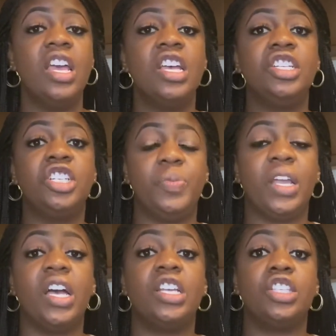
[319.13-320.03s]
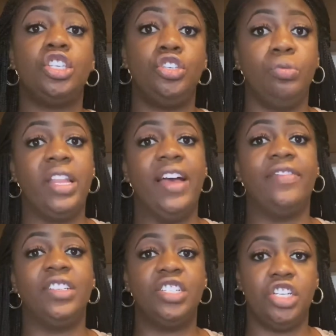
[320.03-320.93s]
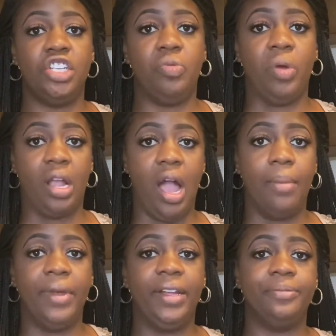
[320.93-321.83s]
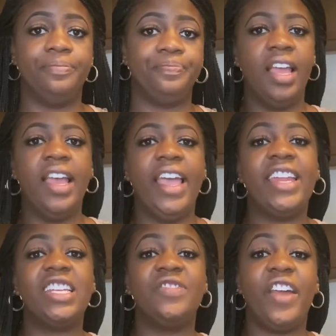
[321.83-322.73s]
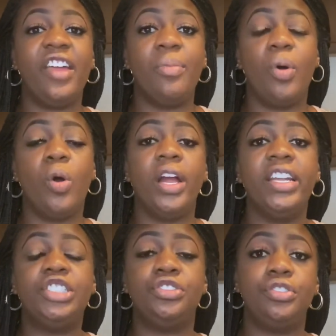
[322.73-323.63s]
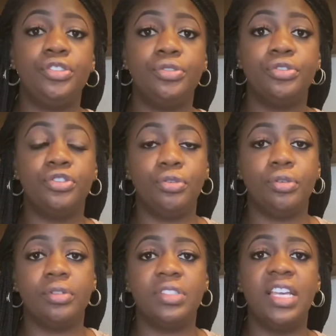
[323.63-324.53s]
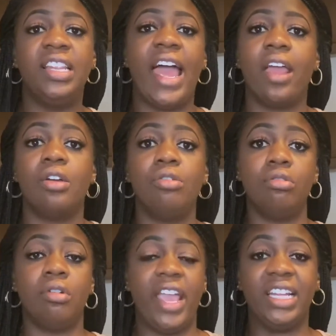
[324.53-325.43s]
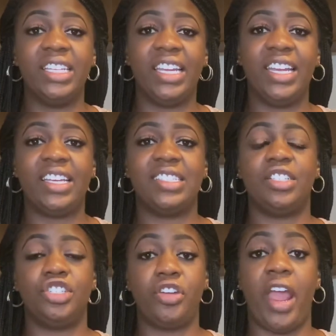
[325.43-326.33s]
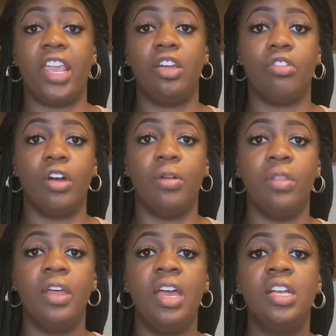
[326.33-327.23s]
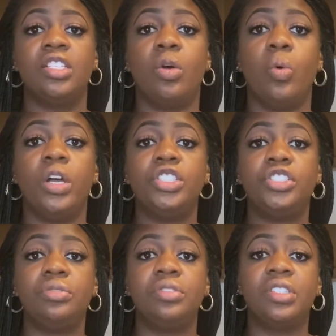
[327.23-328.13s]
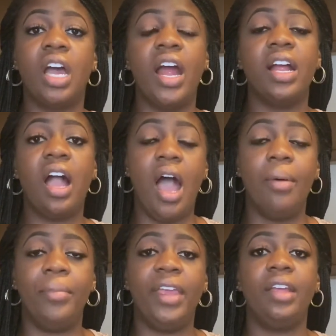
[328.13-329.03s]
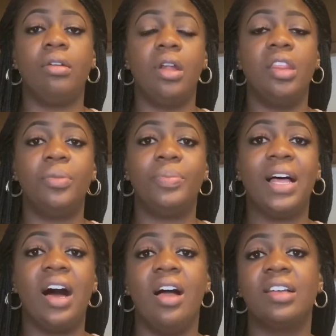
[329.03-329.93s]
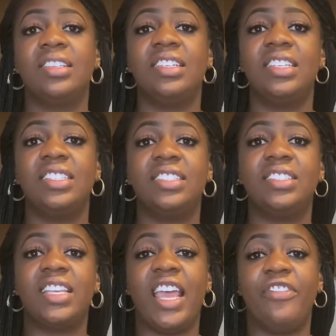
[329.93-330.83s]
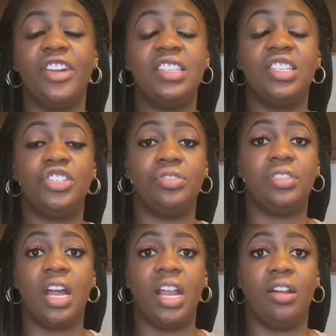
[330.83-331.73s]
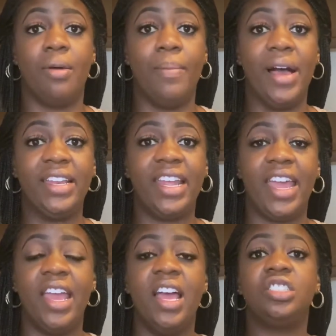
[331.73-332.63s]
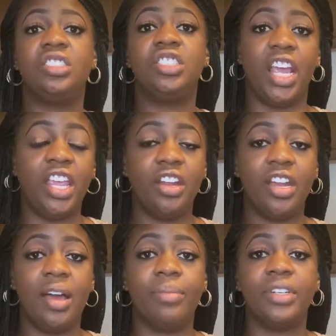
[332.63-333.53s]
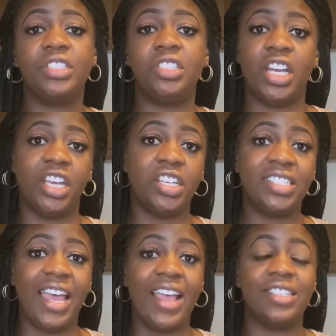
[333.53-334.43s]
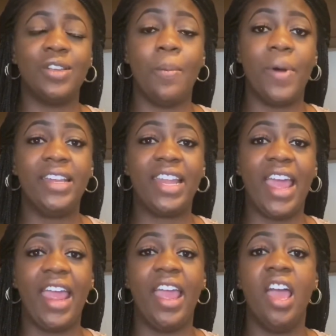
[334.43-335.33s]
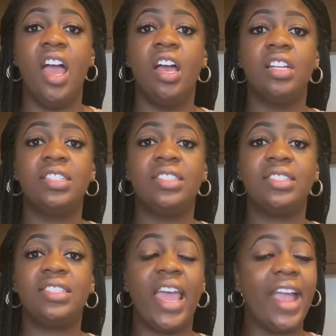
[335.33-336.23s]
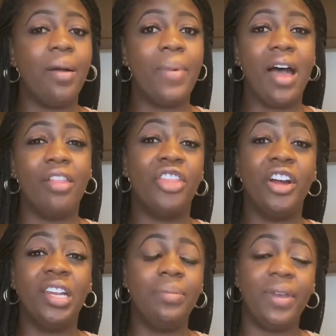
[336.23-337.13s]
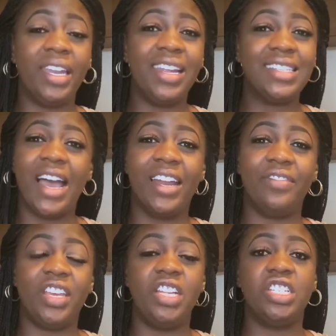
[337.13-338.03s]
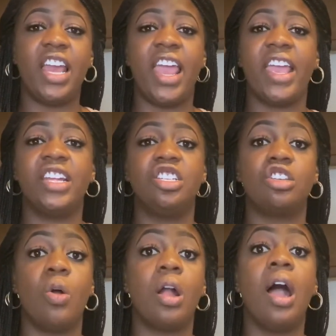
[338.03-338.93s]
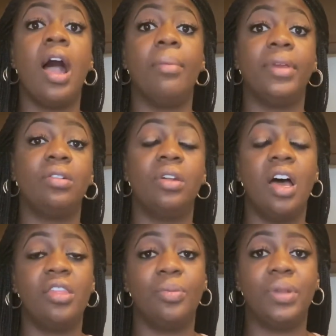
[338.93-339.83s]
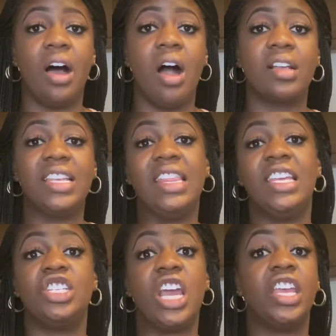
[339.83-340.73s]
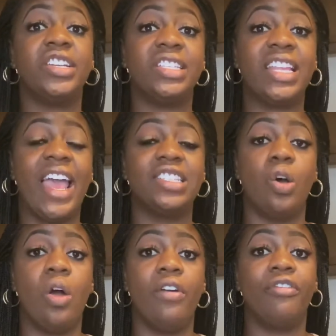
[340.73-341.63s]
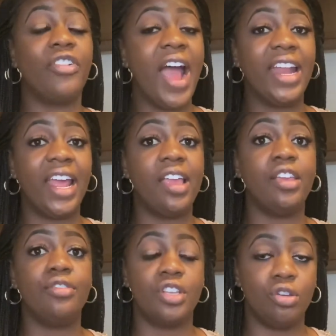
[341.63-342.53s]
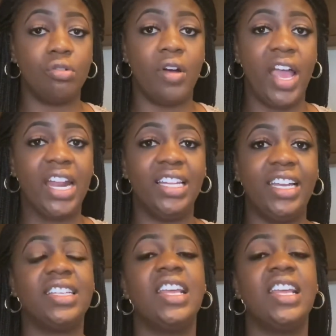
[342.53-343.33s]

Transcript: just because you left a genuine comment. And it's very important that you use tools like Google Analytics to track your growth. So once you start commenting on other blogs, say for instance, you started on Monday, check your numbers, check your stats on Monday. Take about 30 minutes out of each day and just go comment on other blogs, and then check your stats on Friday using Google Analytics